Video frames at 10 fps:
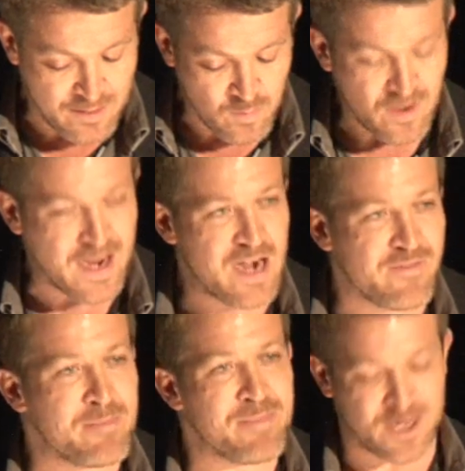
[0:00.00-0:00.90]
what kind
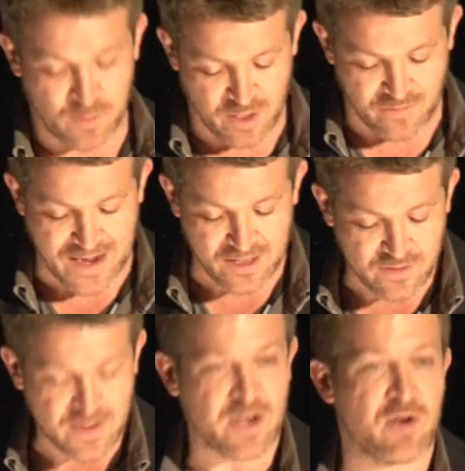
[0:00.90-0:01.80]
of impact would it have had
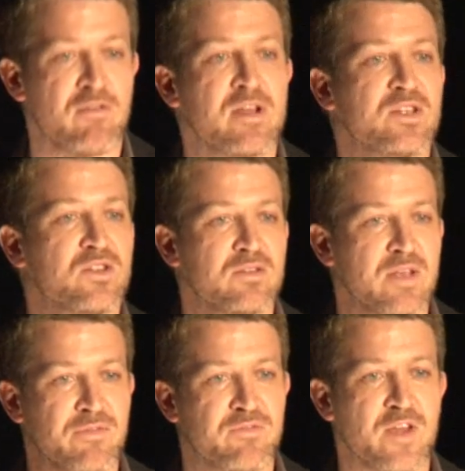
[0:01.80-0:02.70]
on their careers
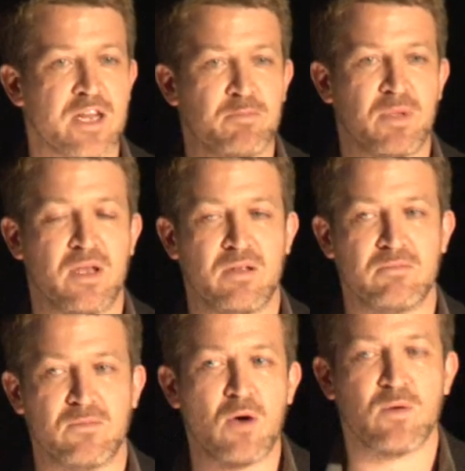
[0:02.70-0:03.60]
if they'd
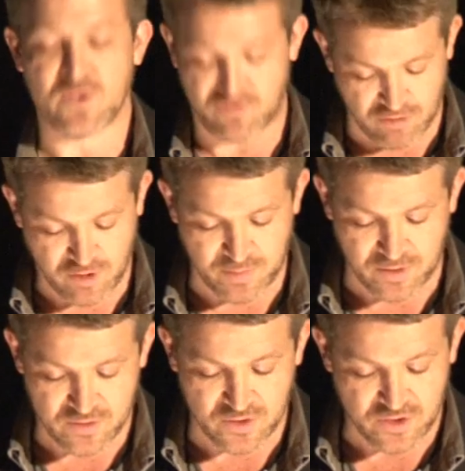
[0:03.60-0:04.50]
been known as drug
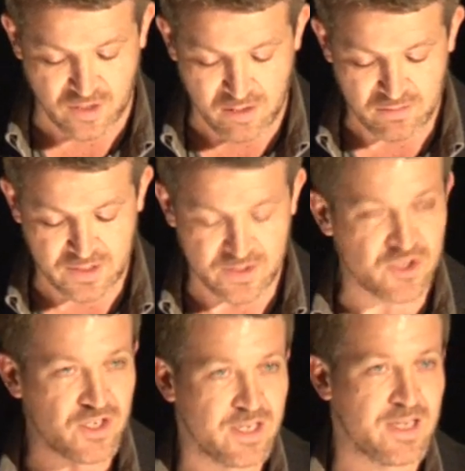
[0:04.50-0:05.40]
abusers, you know, these
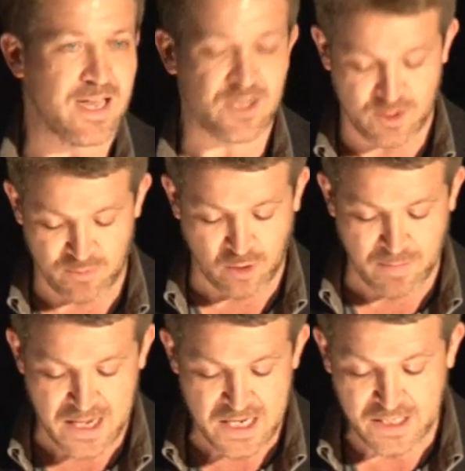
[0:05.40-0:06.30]
cheeky, handsome young
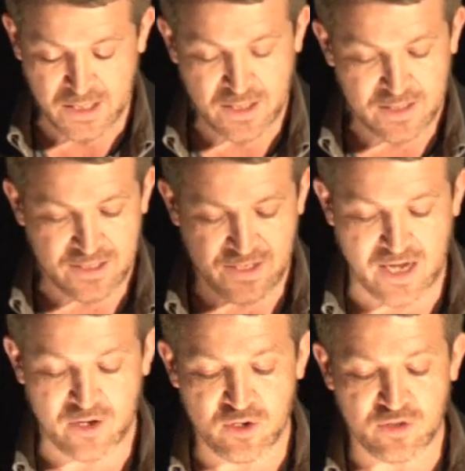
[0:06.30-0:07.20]
men? This
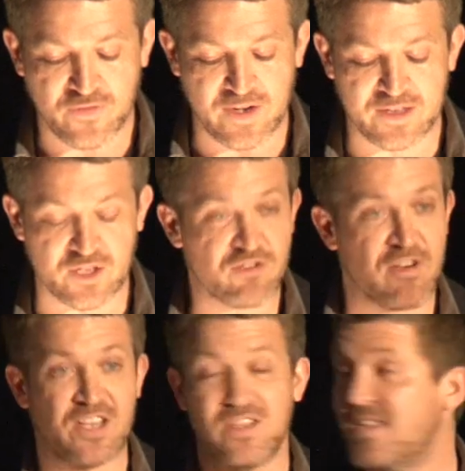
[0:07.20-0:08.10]
kind of youthful
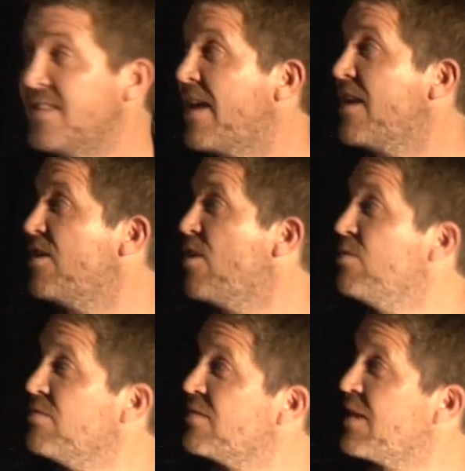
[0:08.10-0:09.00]
indiscretion today, you know,
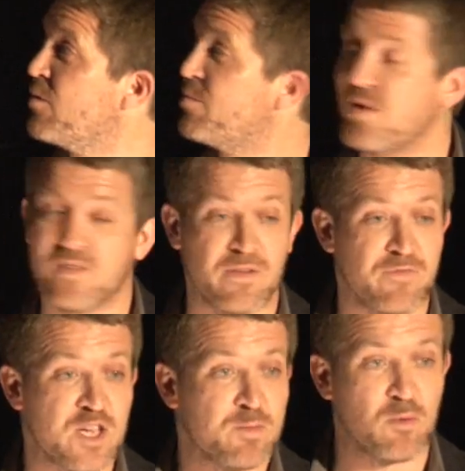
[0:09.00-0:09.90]
that would be on their
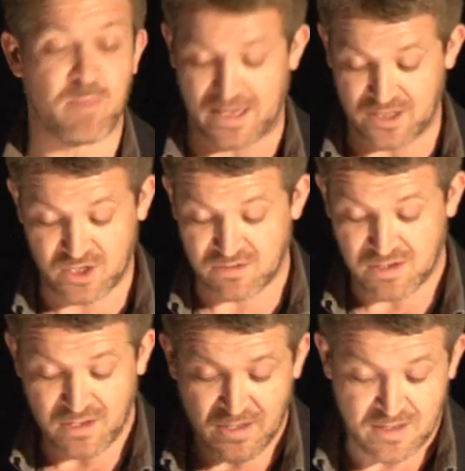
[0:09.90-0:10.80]
Facebook page.
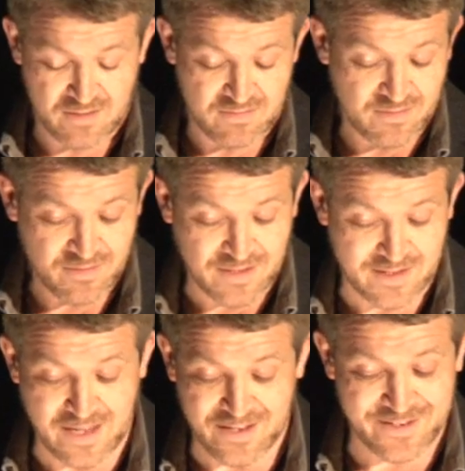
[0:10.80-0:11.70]

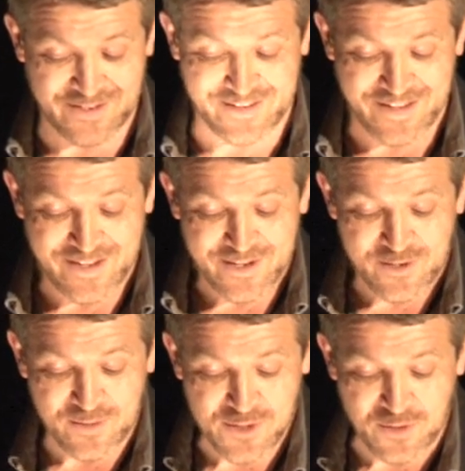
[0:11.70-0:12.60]
And, you
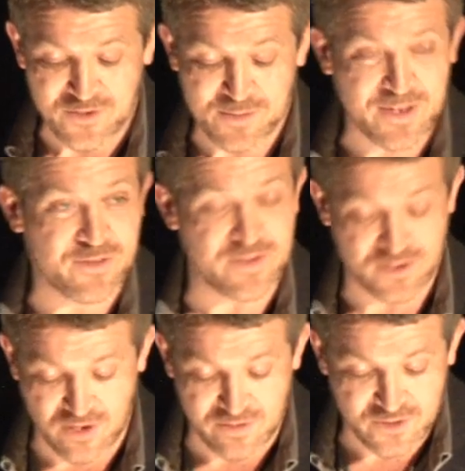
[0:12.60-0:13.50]
know, it's enough to make you feel
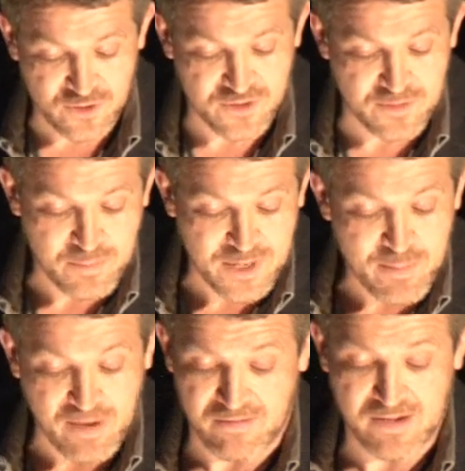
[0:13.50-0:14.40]
sorry for Justin
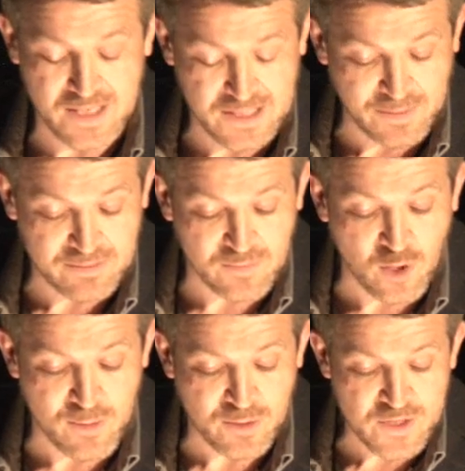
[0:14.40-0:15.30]
Bieber, really, well,
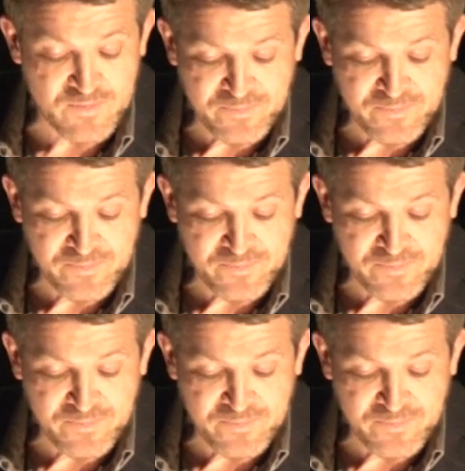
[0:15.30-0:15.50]
almost.